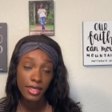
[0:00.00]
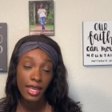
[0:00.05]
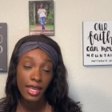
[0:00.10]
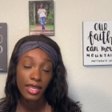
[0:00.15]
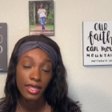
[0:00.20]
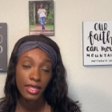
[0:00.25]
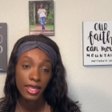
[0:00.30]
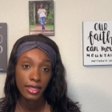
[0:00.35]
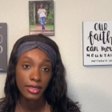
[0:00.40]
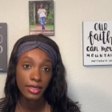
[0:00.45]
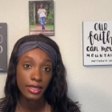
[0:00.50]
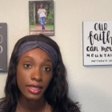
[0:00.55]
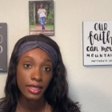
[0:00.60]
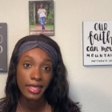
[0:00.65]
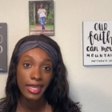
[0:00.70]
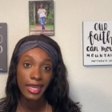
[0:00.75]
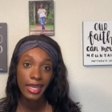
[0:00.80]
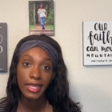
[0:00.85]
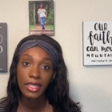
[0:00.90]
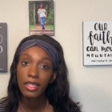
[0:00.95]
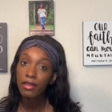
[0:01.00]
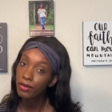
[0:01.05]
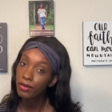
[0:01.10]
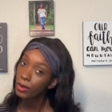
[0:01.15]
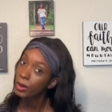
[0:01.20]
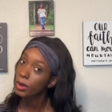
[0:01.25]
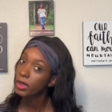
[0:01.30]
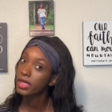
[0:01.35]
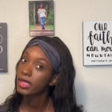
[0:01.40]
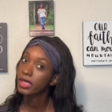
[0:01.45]
getting a
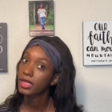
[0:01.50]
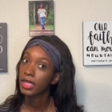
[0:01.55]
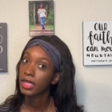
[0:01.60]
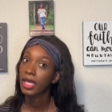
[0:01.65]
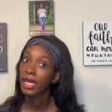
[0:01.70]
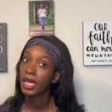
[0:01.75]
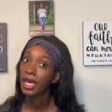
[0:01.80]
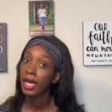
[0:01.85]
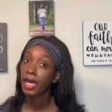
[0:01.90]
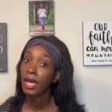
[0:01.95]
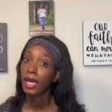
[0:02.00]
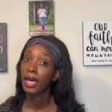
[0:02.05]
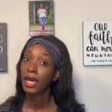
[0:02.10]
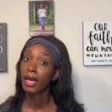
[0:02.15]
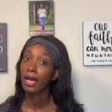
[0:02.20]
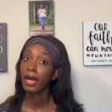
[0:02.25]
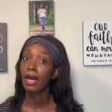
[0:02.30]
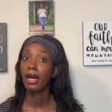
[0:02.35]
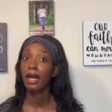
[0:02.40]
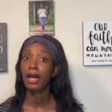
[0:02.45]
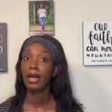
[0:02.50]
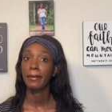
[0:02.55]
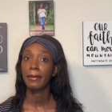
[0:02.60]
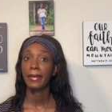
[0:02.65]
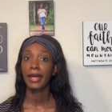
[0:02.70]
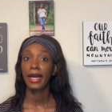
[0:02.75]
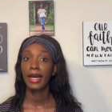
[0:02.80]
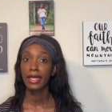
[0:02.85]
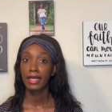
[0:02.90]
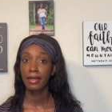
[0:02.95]
divorce. I
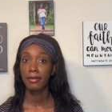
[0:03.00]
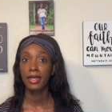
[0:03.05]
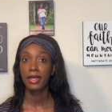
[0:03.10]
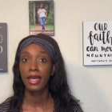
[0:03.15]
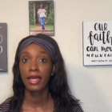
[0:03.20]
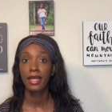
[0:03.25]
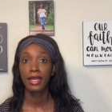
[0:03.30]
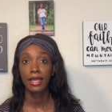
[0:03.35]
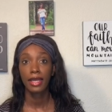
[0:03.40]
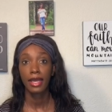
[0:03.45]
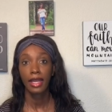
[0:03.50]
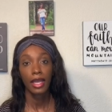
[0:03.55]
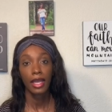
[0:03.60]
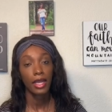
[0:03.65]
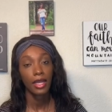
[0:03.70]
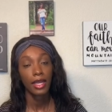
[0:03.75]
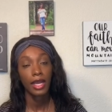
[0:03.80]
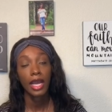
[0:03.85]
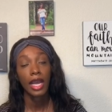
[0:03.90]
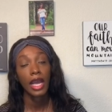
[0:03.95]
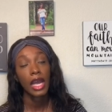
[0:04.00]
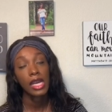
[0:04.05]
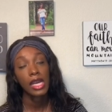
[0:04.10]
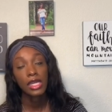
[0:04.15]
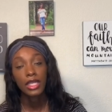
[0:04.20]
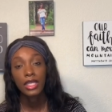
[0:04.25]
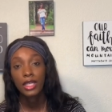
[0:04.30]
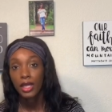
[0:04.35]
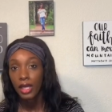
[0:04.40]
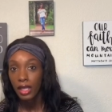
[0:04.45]
am getting an
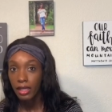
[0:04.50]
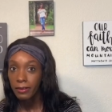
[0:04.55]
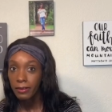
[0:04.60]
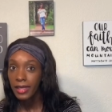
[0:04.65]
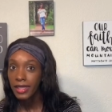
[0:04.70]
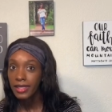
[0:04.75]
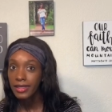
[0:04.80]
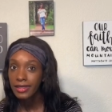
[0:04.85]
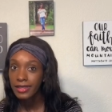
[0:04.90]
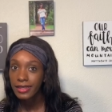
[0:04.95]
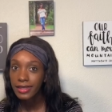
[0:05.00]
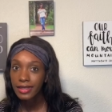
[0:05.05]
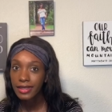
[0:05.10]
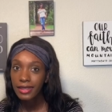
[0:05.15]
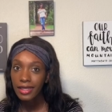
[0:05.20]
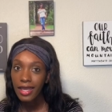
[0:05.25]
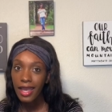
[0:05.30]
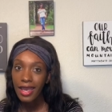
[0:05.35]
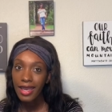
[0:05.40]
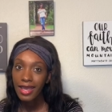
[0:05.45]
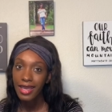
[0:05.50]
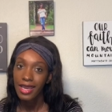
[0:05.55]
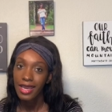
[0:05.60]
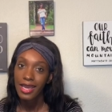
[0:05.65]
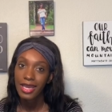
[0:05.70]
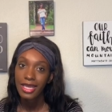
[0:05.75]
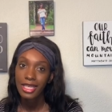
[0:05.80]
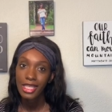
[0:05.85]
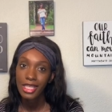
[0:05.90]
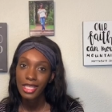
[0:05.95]
annulment.
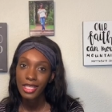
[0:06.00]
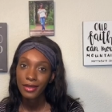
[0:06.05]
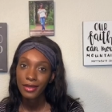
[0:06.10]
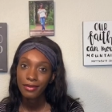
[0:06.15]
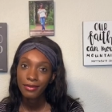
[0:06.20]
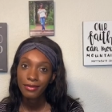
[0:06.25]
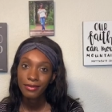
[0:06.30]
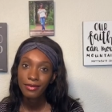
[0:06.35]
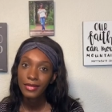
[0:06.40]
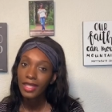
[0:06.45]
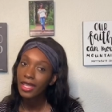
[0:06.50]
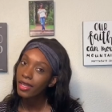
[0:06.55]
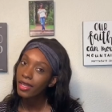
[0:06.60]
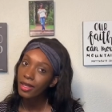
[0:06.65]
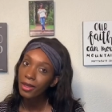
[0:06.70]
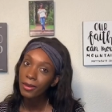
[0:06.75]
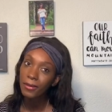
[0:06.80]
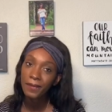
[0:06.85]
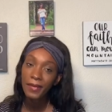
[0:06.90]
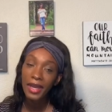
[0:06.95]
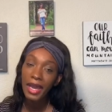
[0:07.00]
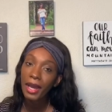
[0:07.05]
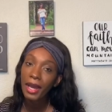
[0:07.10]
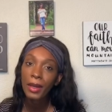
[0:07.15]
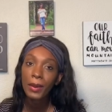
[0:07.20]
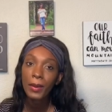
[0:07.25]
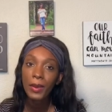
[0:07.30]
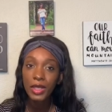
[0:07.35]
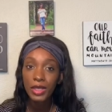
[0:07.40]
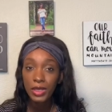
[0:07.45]
And no, I don't
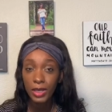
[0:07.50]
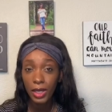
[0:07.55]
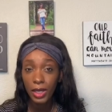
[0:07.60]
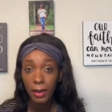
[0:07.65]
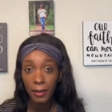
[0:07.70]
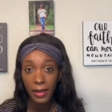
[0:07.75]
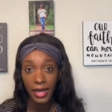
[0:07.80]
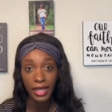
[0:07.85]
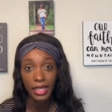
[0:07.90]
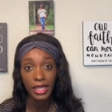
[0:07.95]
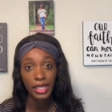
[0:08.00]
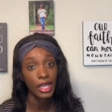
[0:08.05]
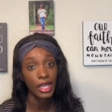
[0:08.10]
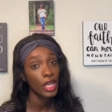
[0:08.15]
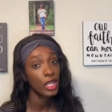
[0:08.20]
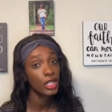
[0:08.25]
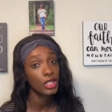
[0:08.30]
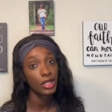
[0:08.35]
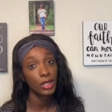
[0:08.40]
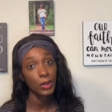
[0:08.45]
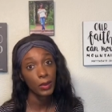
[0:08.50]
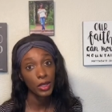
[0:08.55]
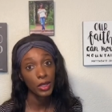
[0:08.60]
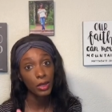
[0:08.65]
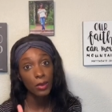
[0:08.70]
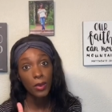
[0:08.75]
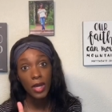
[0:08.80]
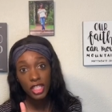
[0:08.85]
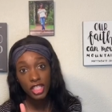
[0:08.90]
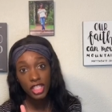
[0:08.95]
want to talk about it. So when you
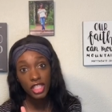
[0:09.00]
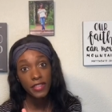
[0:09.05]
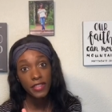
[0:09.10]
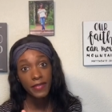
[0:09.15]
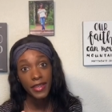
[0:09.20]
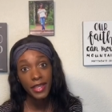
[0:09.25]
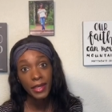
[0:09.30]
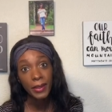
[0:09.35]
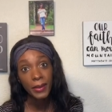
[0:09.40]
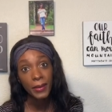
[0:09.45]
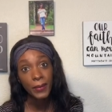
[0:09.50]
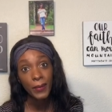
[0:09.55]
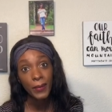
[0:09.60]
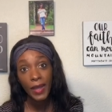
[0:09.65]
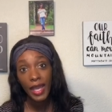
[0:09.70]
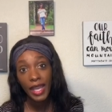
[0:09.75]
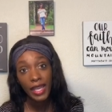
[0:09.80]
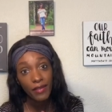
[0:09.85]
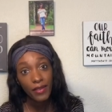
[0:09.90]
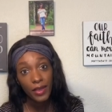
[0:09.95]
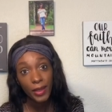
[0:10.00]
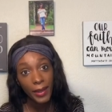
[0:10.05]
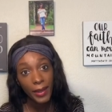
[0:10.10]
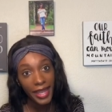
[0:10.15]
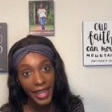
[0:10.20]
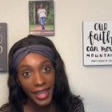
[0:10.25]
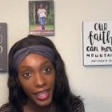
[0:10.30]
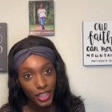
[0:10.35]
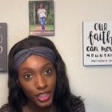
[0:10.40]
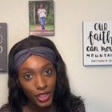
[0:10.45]
watch this video, even though I
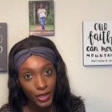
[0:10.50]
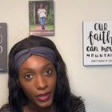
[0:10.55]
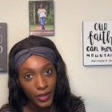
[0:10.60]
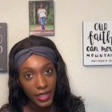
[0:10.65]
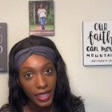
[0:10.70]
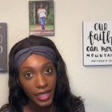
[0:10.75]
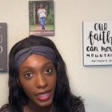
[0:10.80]
answered it